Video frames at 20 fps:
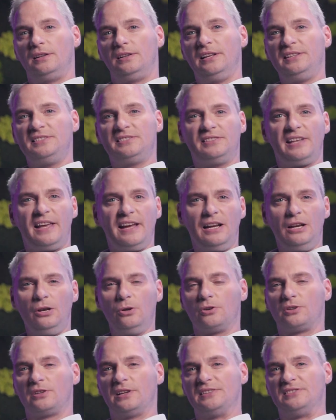Let's take a
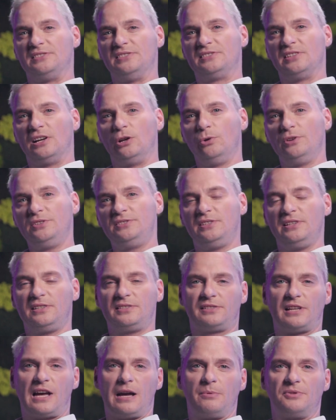look at this holistic
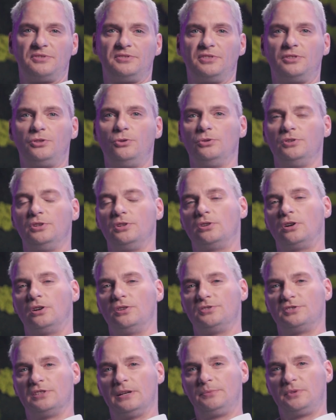cybersecurity
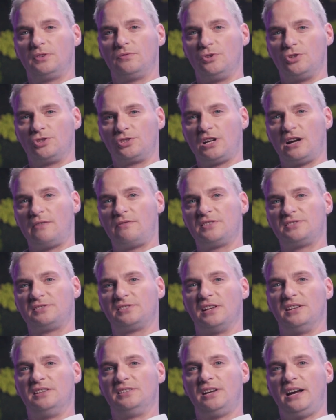concept which covers
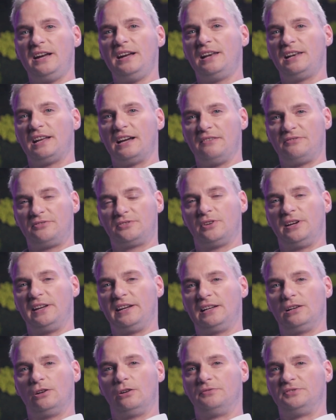the entire life
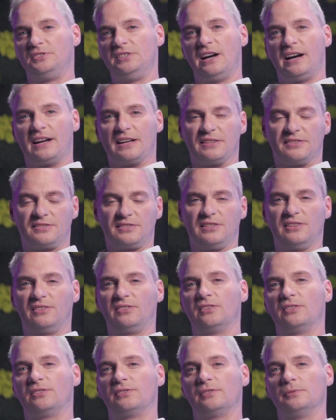cycle of the INC
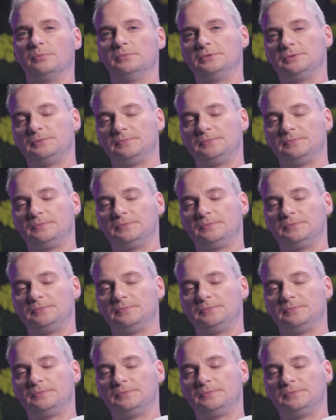system.